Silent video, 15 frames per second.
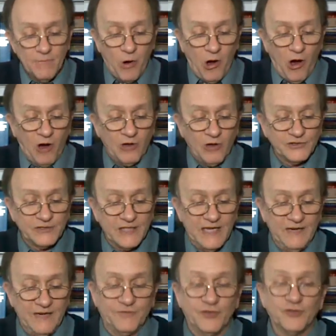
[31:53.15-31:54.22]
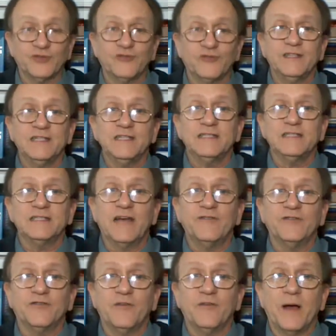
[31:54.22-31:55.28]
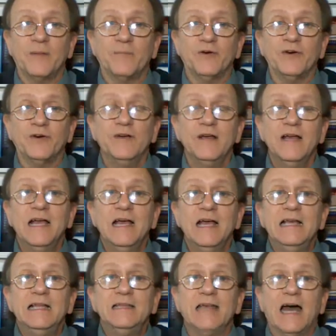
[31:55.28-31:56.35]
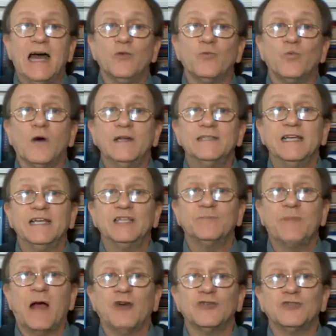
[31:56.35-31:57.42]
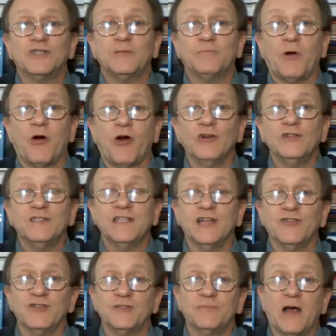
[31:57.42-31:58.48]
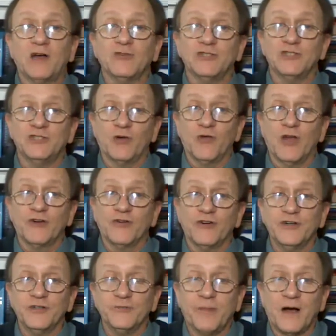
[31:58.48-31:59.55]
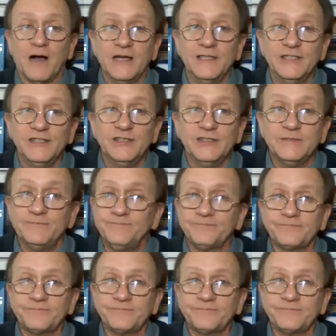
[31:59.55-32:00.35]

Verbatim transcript: Paul said in First Corinthians seven, remember, that once a spouse departs, the other spouse is no longer under bondage.